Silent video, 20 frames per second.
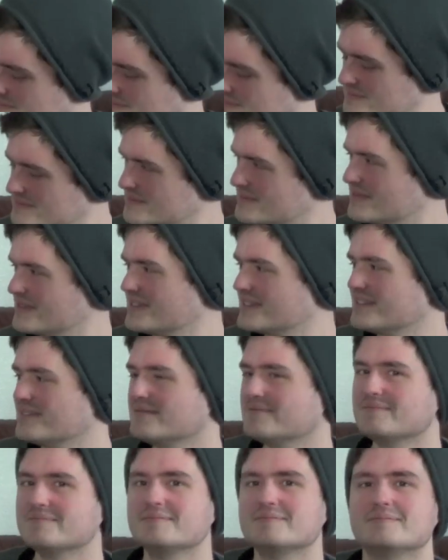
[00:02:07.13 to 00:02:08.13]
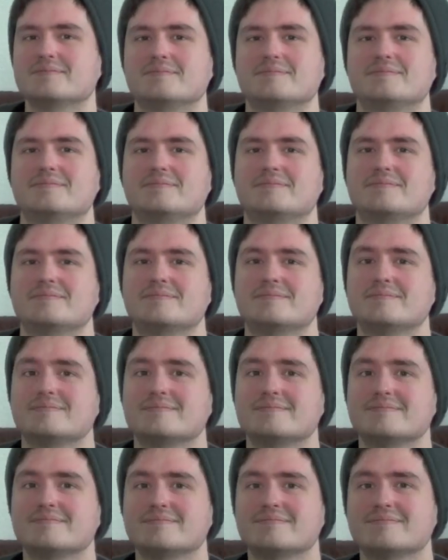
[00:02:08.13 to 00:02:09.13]

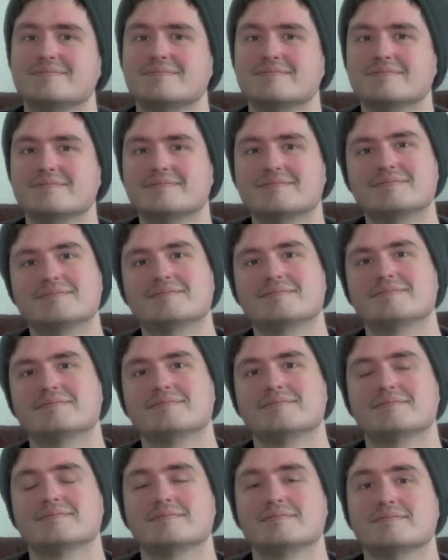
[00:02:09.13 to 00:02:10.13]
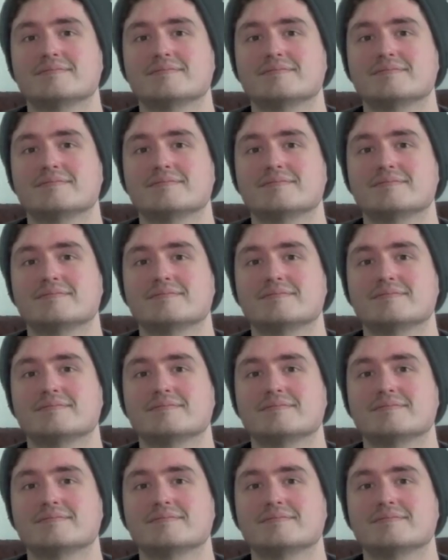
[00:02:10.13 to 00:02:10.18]
[no speech]